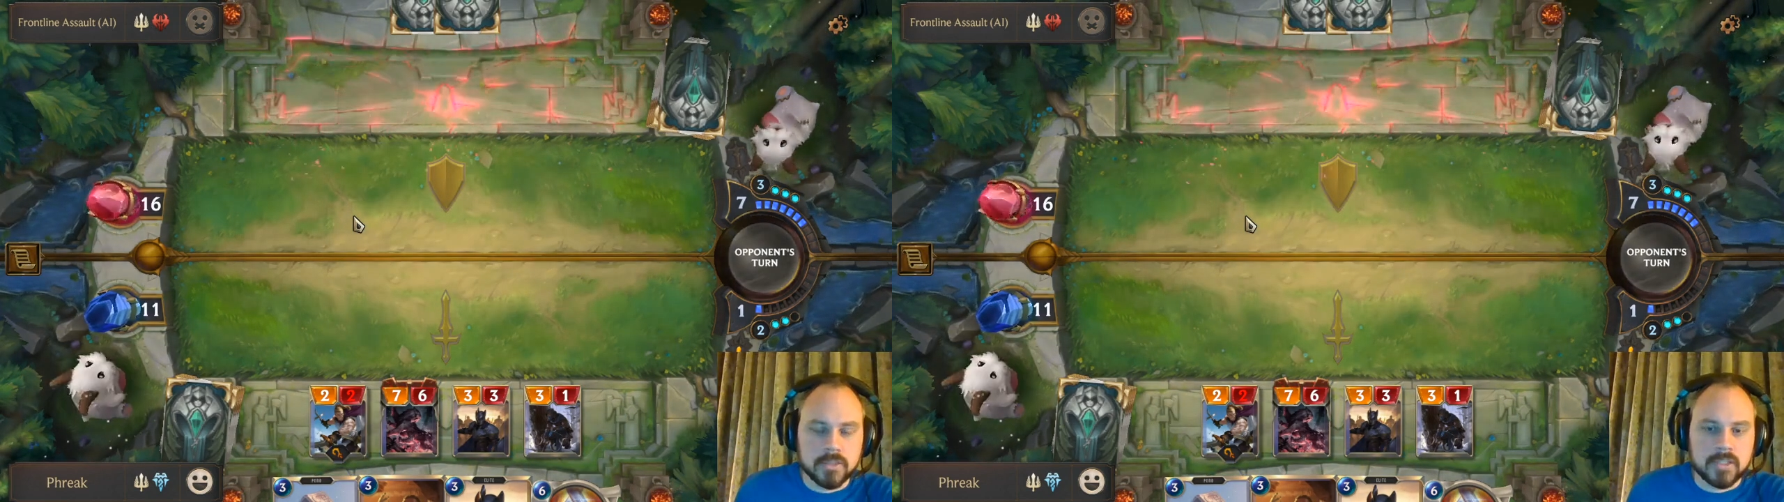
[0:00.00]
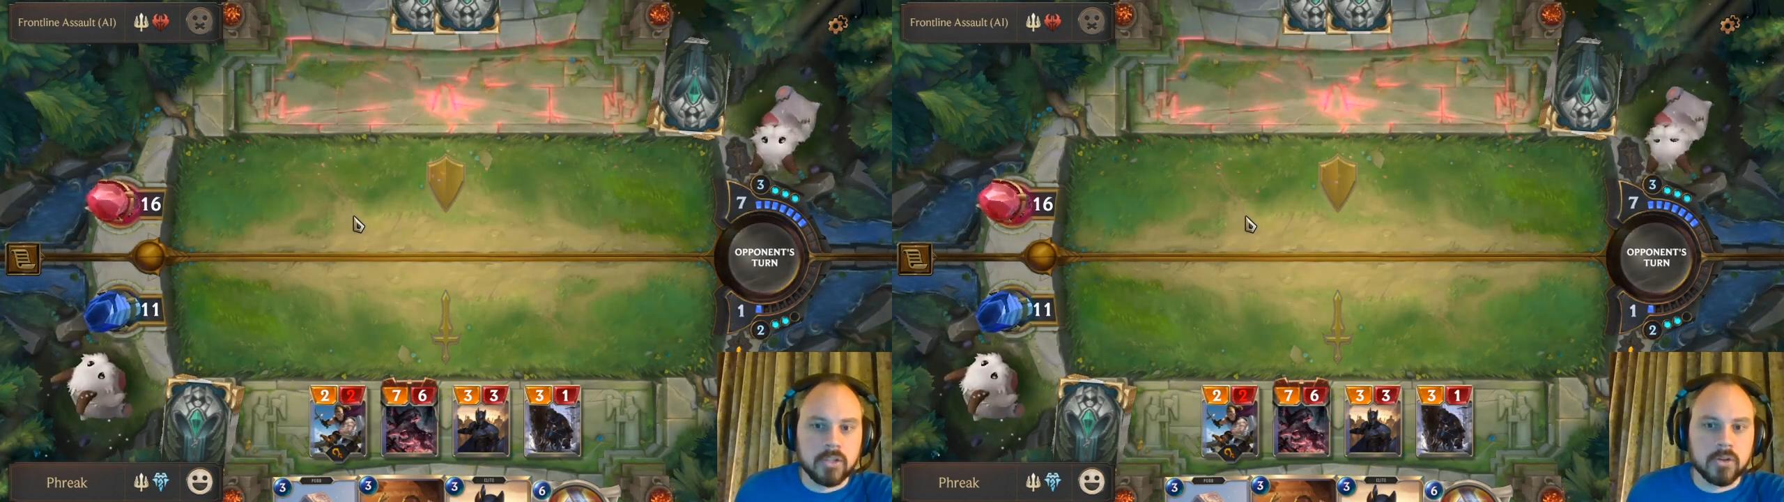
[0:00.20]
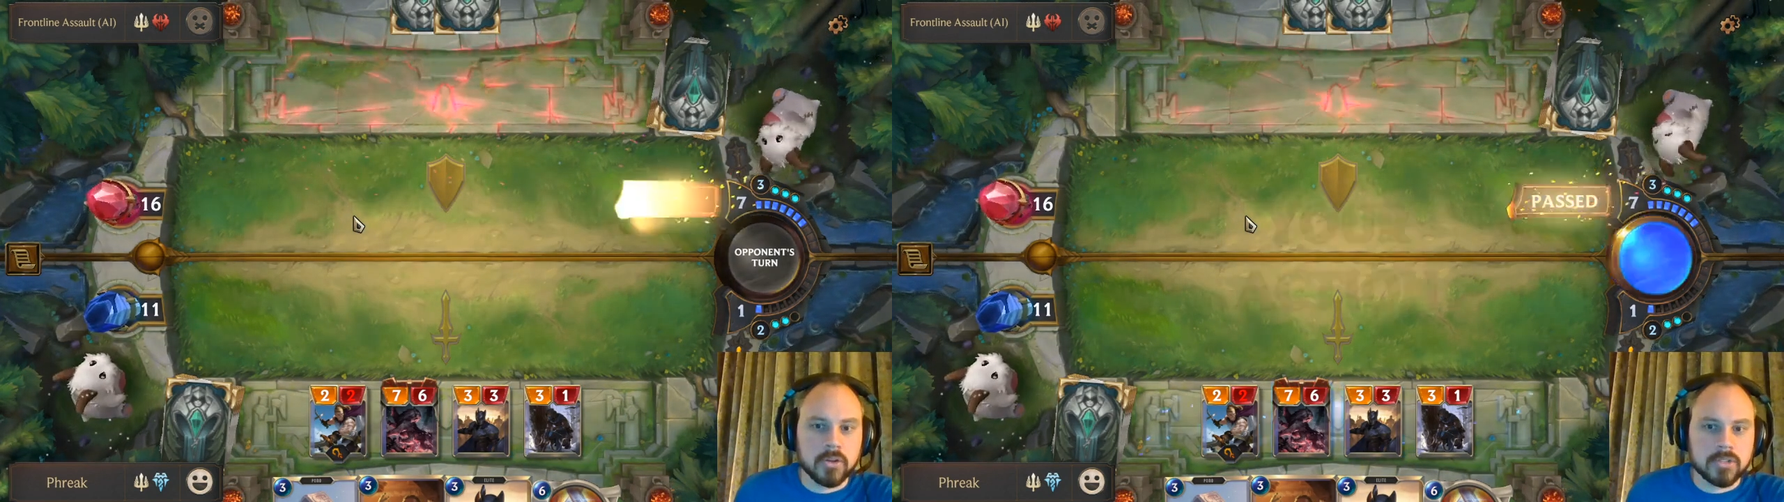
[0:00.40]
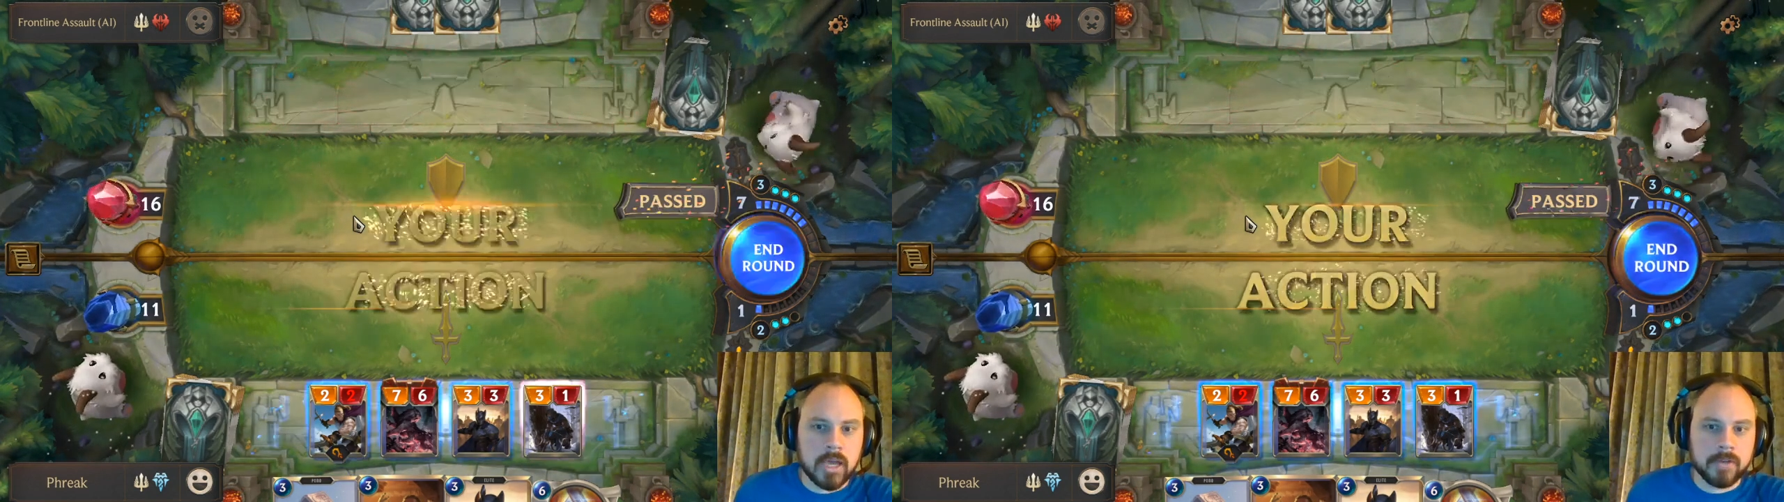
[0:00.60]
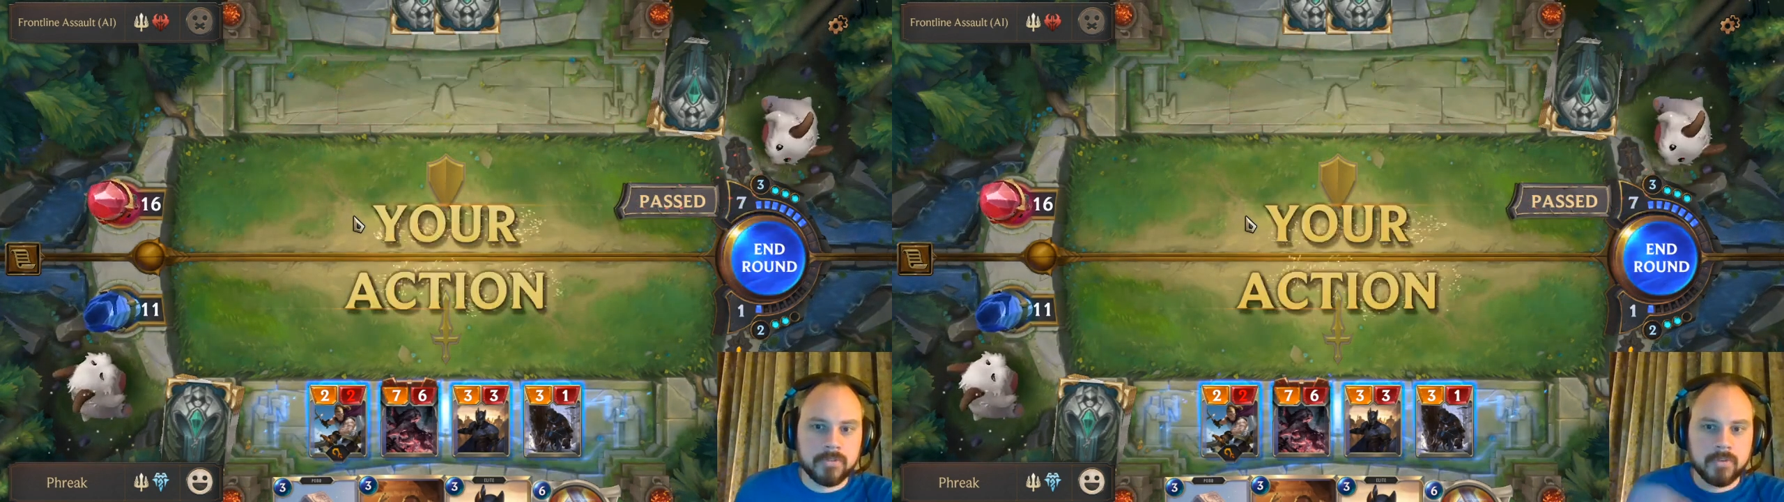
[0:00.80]
skill goes
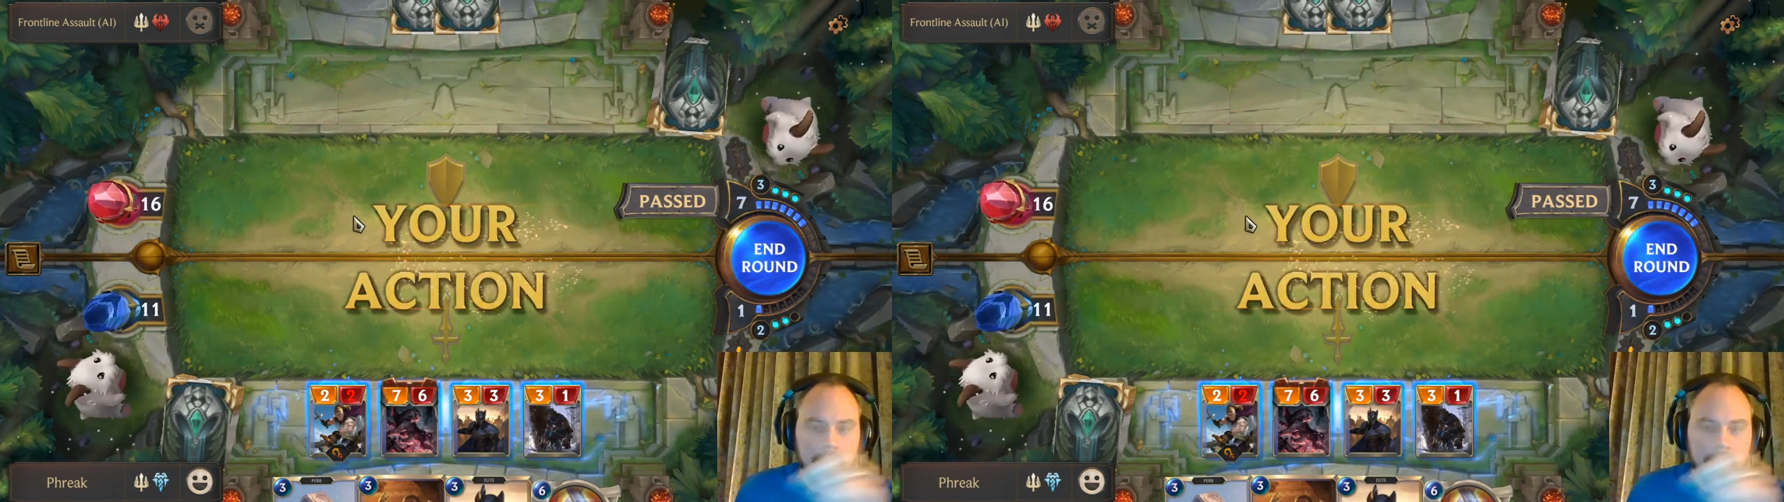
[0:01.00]
off.